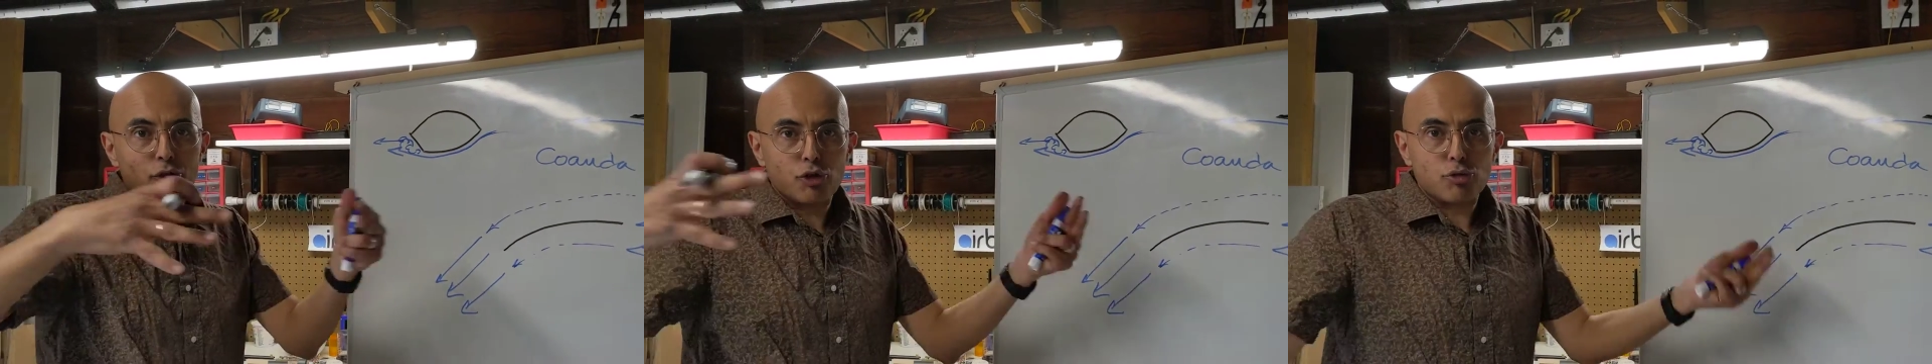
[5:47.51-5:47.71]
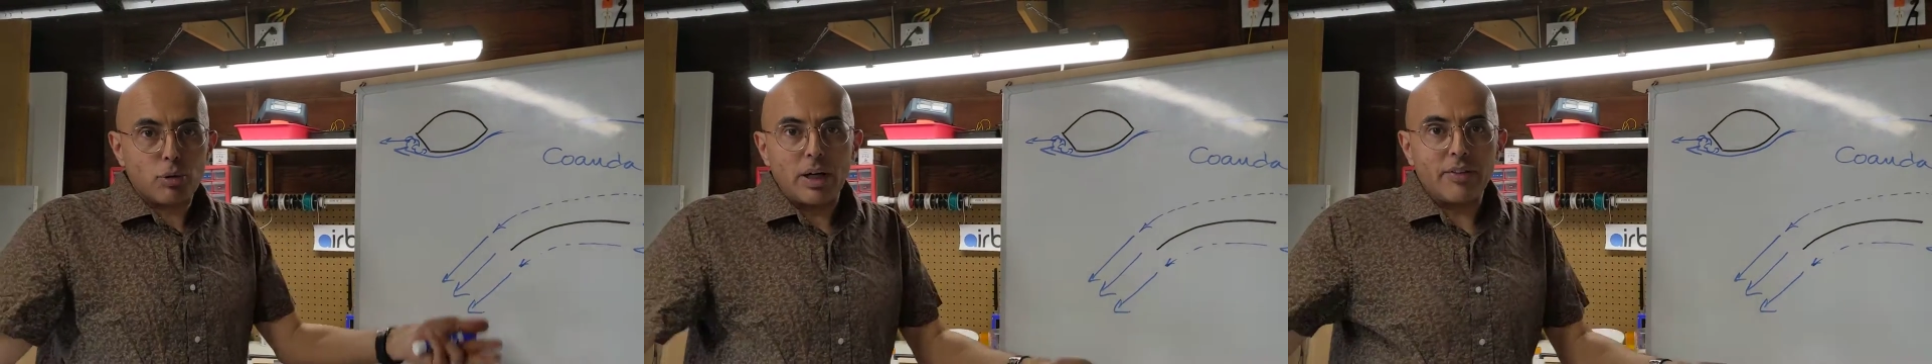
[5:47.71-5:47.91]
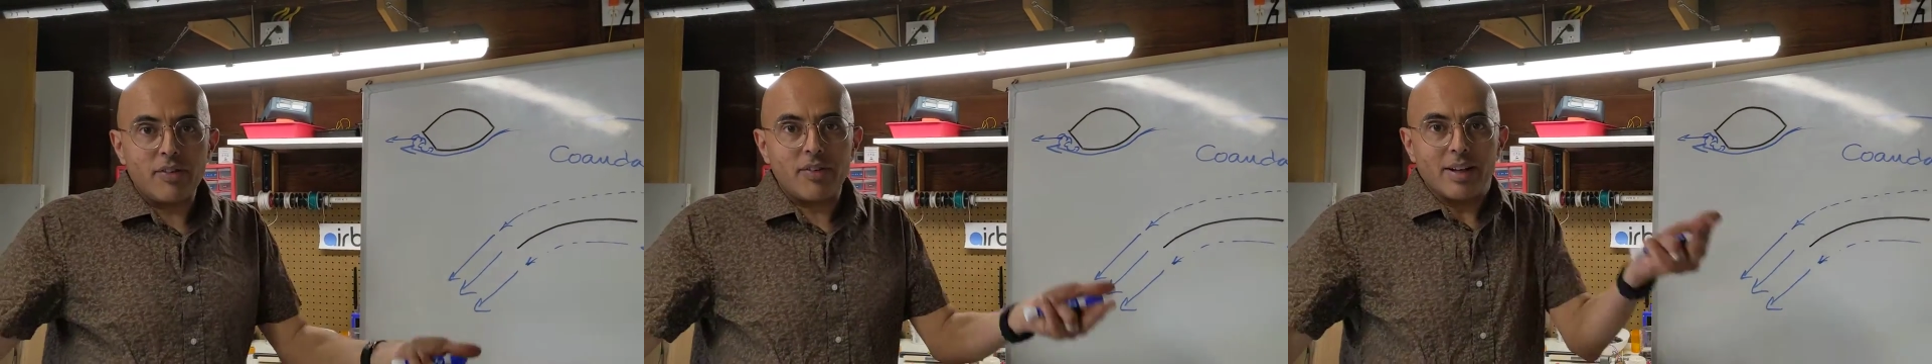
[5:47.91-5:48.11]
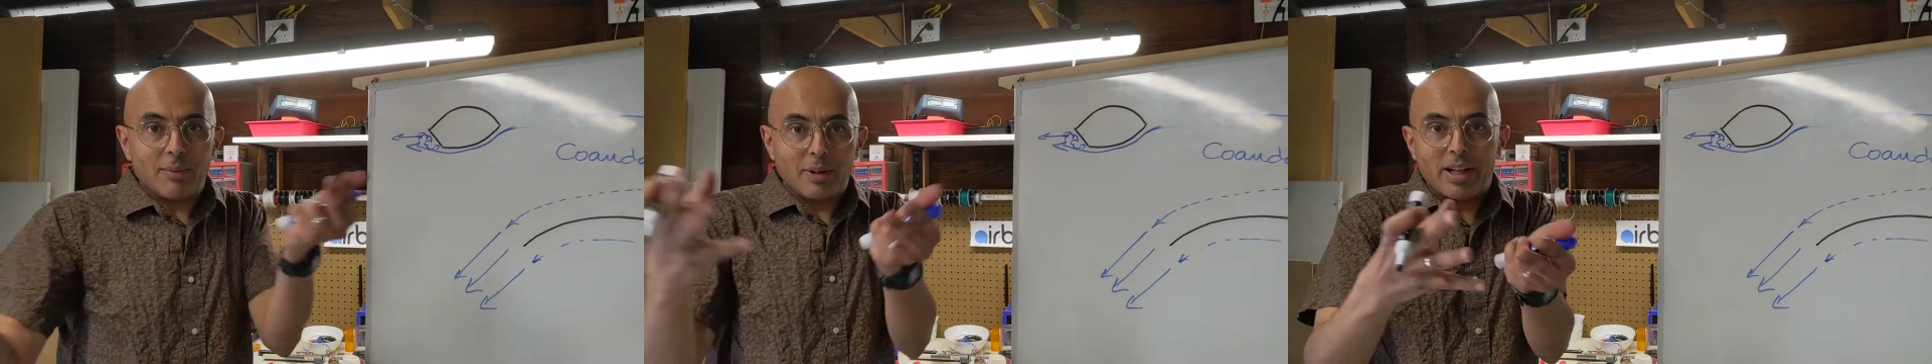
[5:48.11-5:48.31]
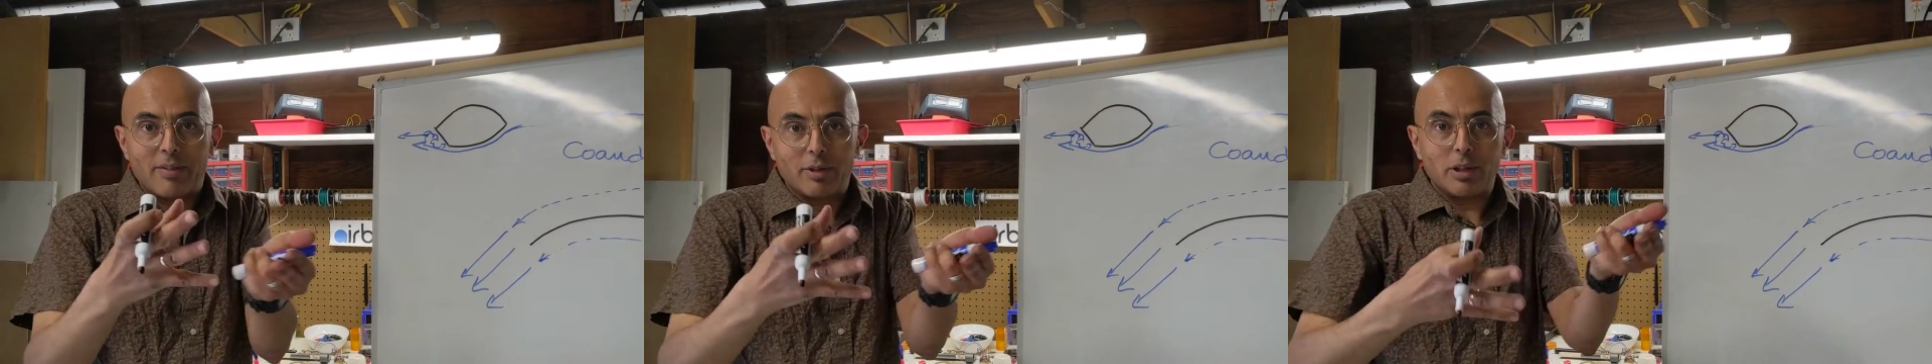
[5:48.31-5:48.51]
struts and
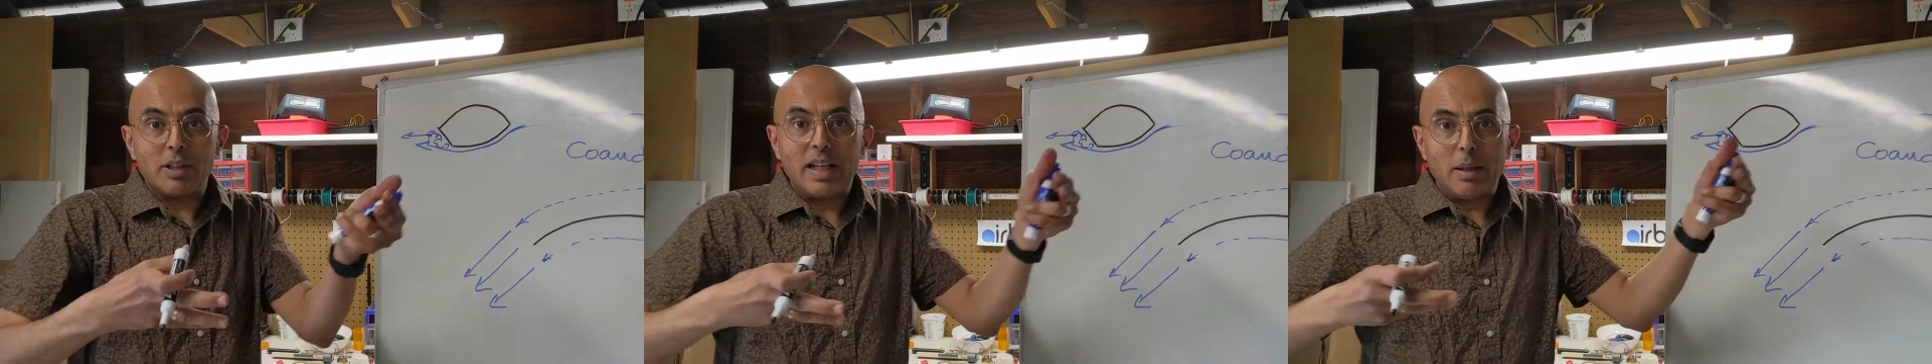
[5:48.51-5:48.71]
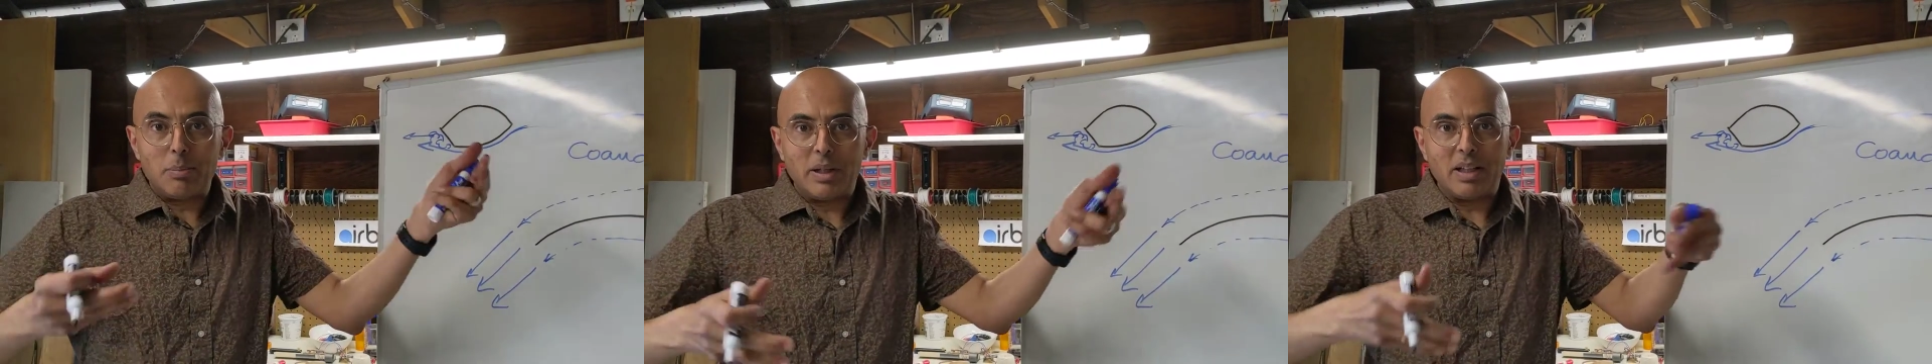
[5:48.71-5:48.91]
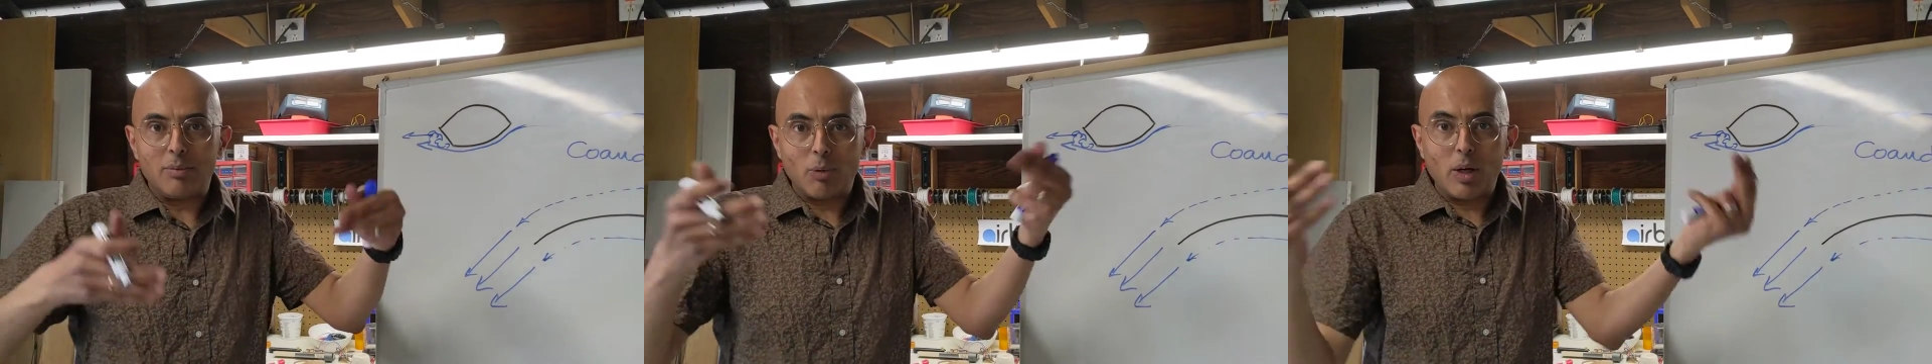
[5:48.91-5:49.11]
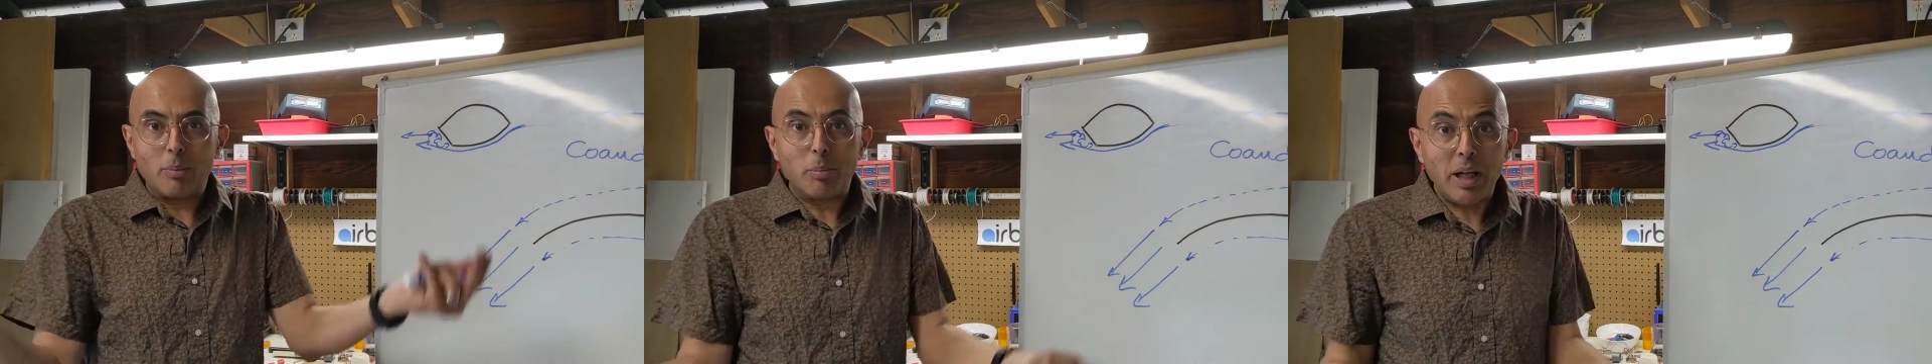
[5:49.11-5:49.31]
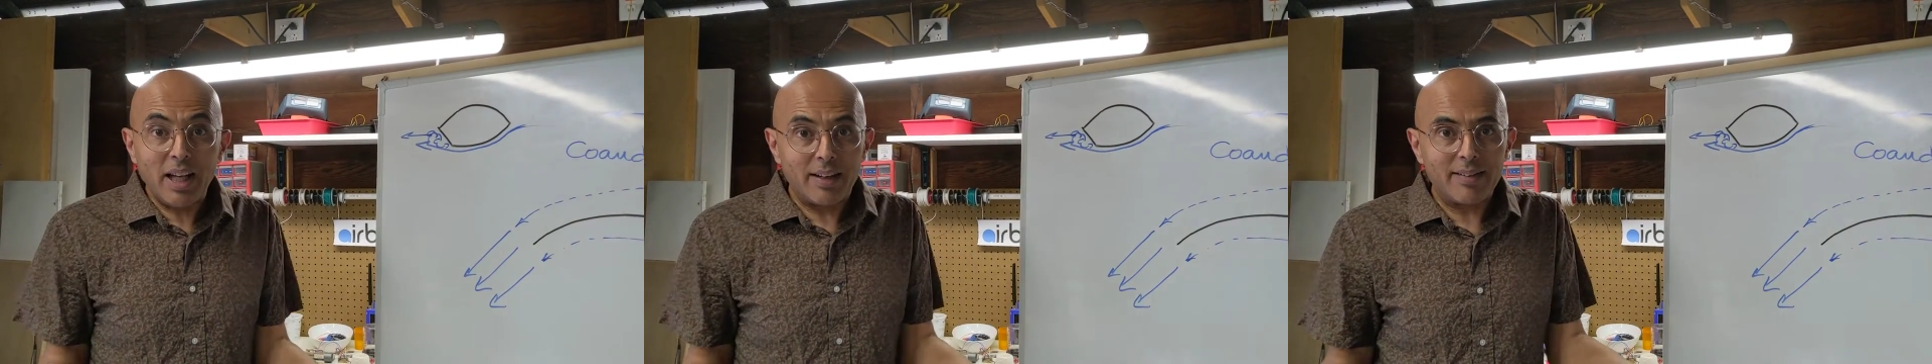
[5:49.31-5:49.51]
whatever to keep it in one
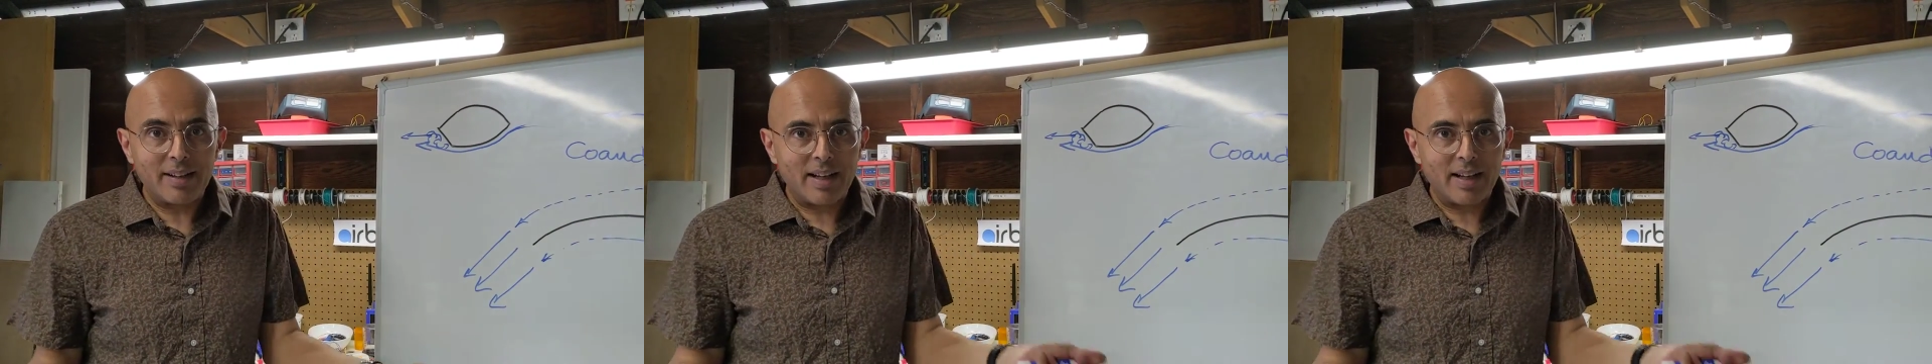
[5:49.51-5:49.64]
piece.